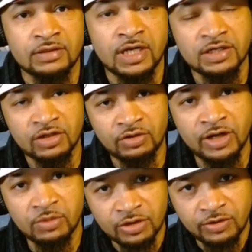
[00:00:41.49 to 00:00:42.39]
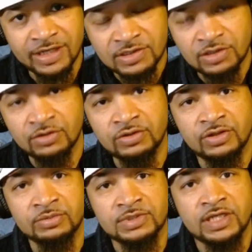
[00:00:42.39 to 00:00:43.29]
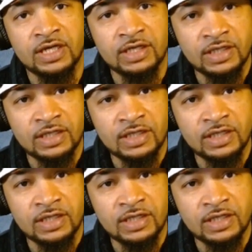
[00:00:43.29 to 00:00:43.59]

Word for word: I get credit what credit's due, you know what I'm saying?